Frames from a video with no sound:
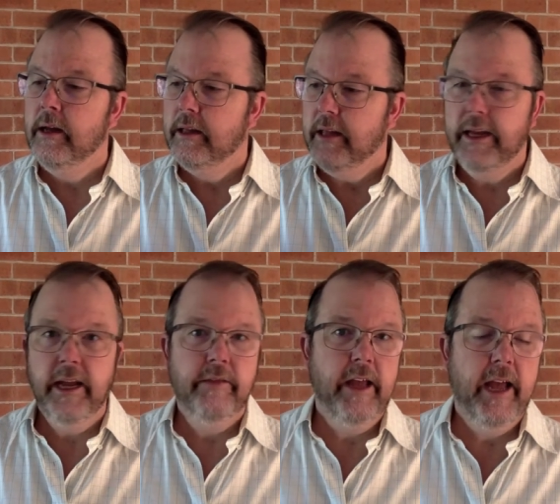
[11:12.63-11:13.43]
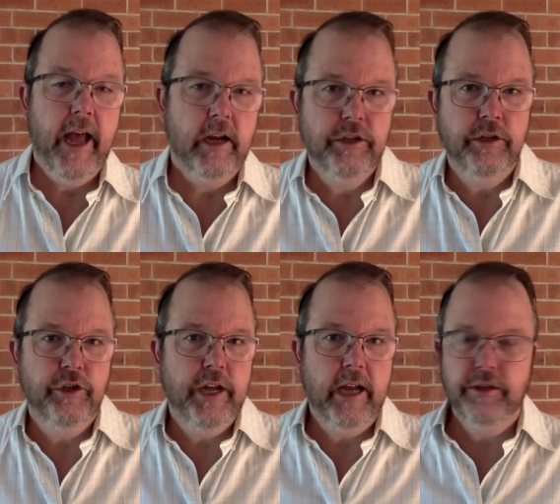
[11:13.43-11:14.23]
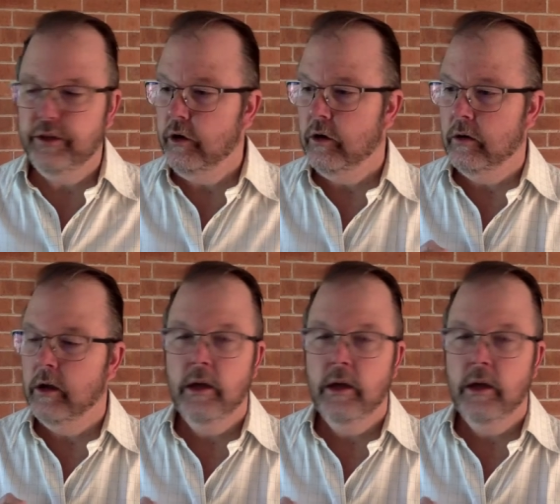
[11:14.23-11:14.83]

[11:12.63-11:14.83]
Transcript: They get their action Jackson on,